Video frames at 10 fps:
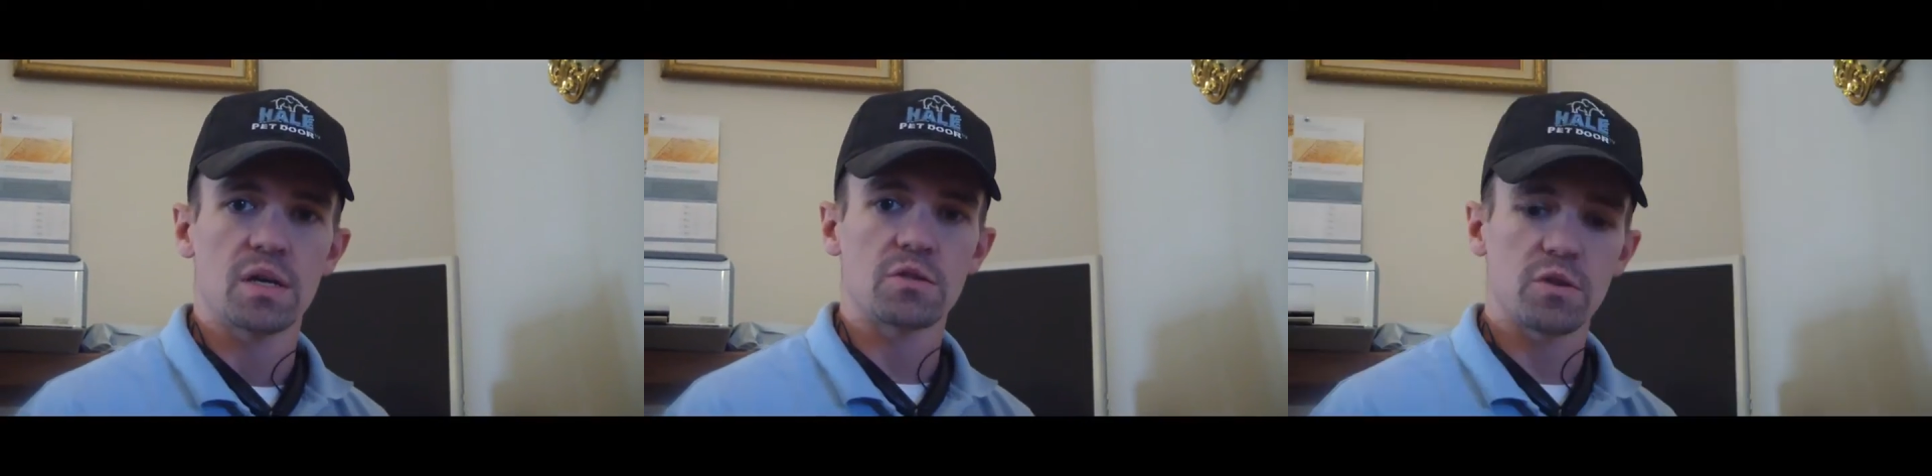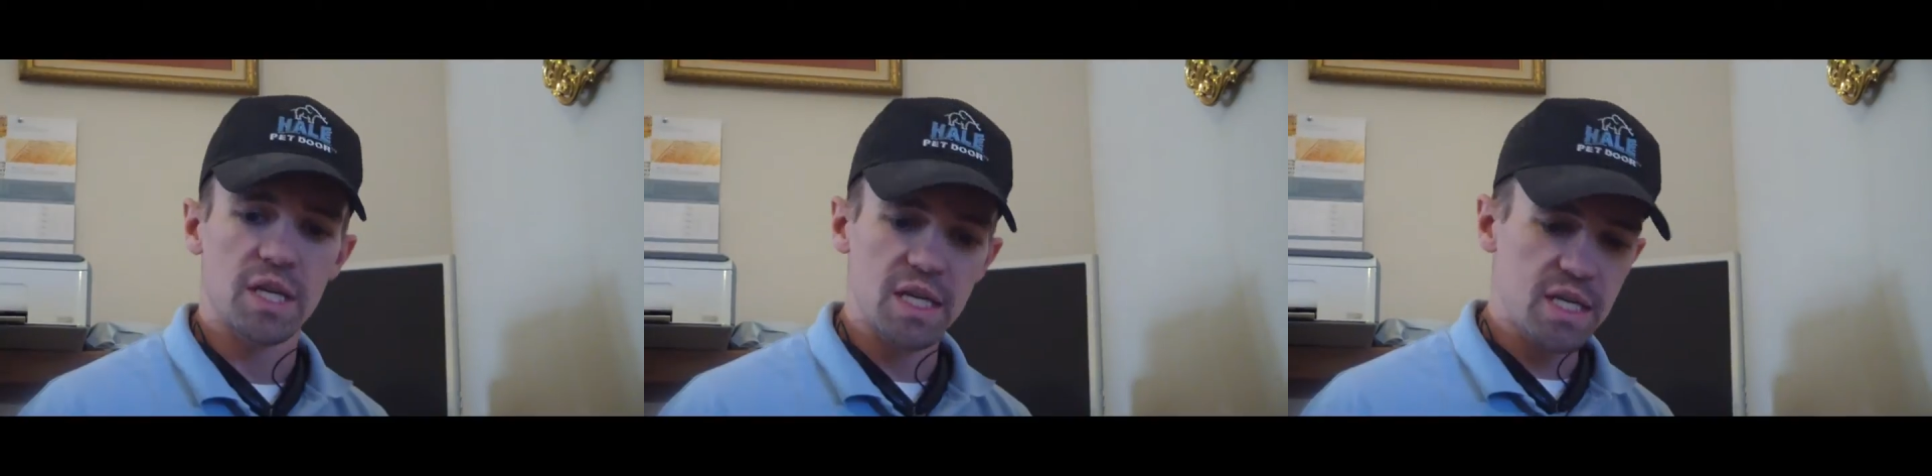
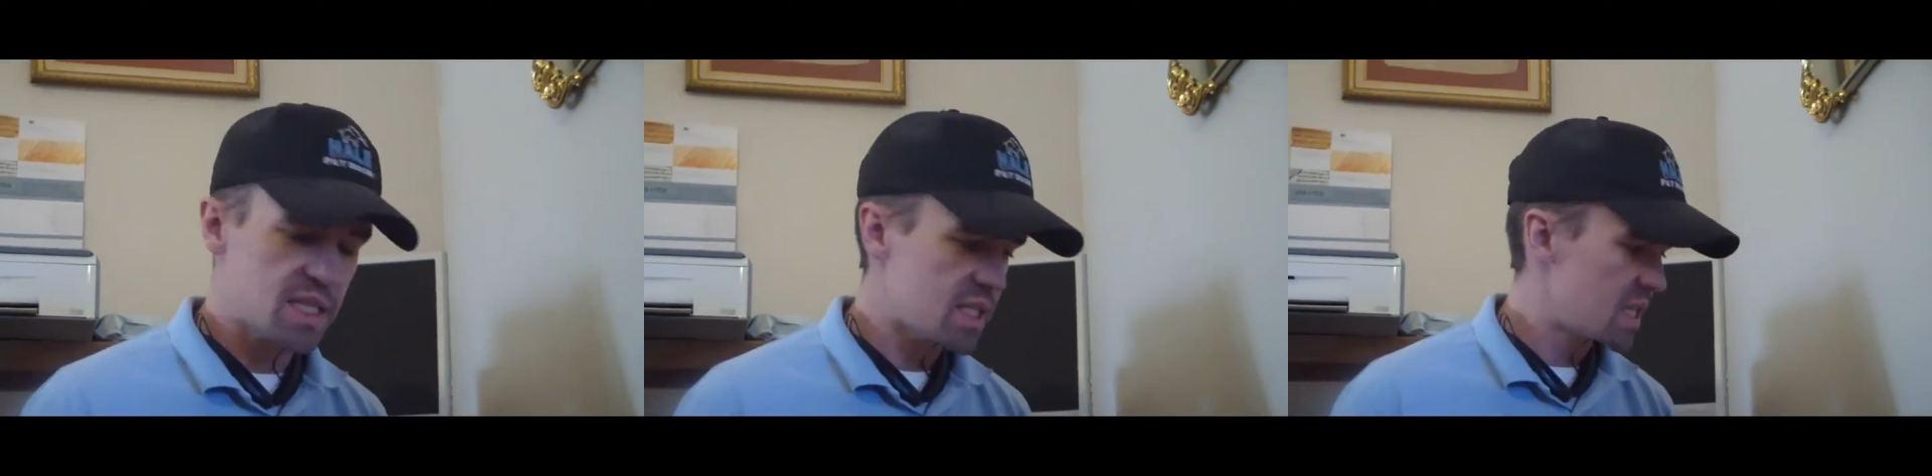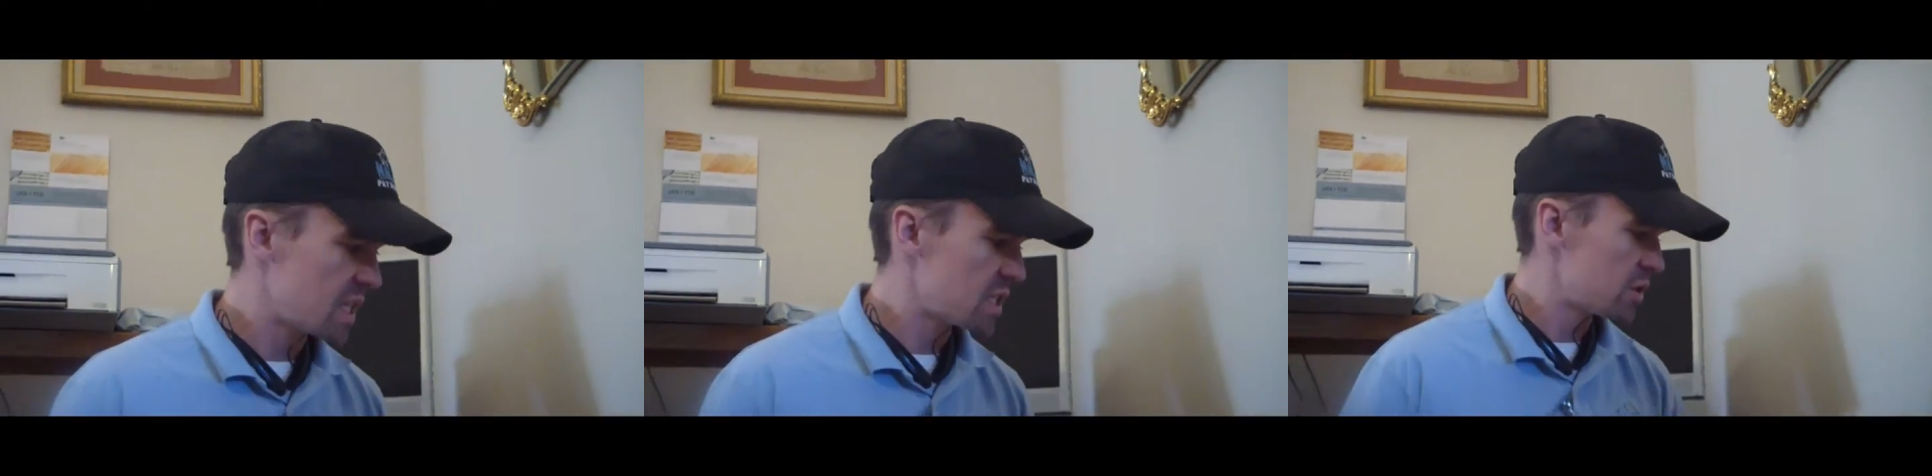So the
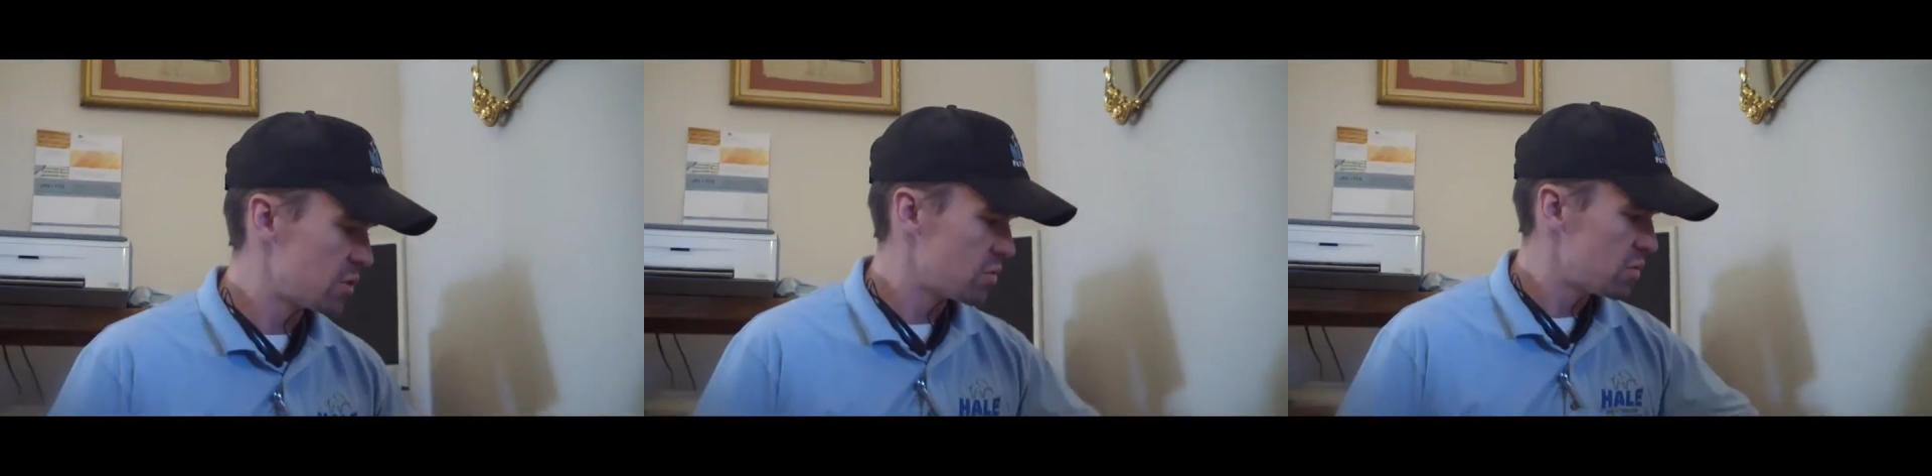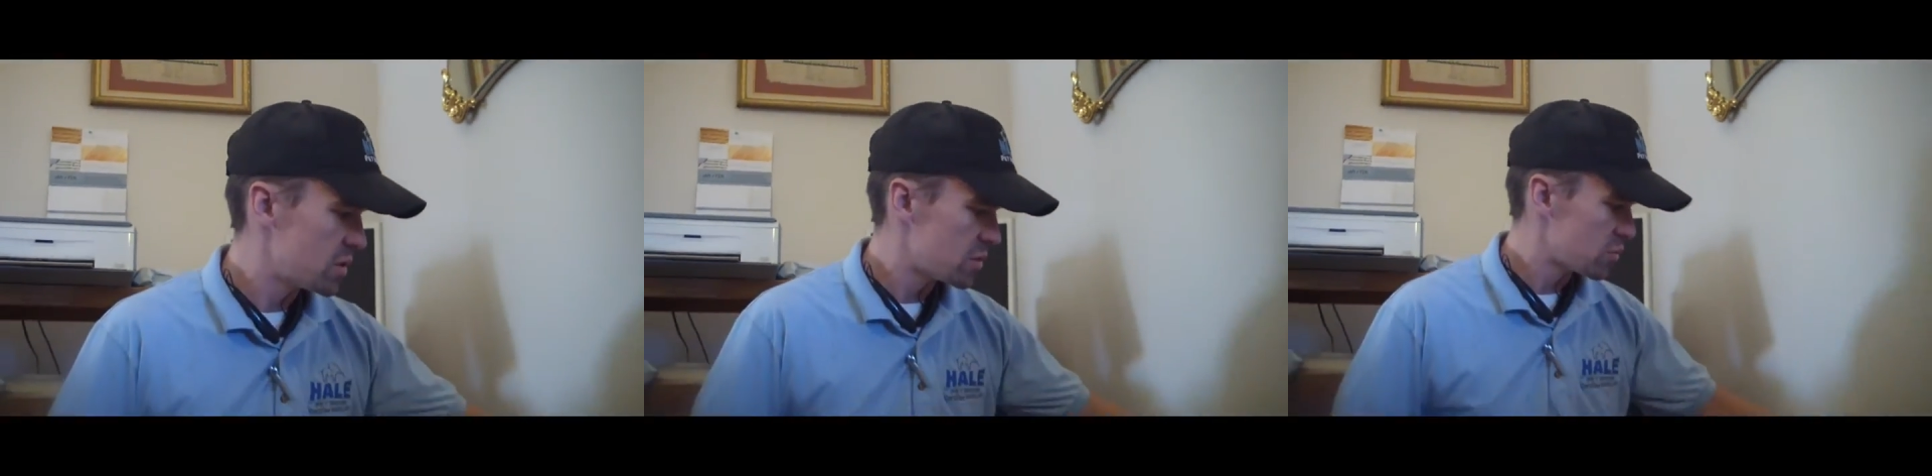easiest thing to
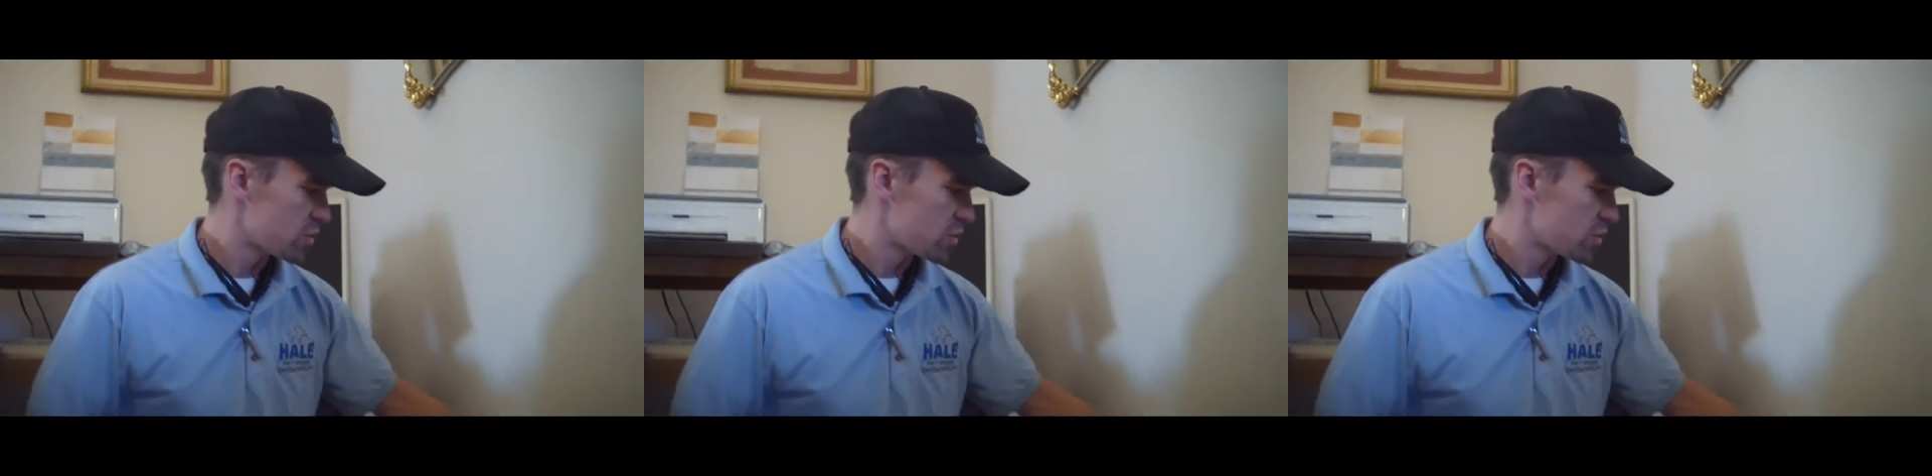do,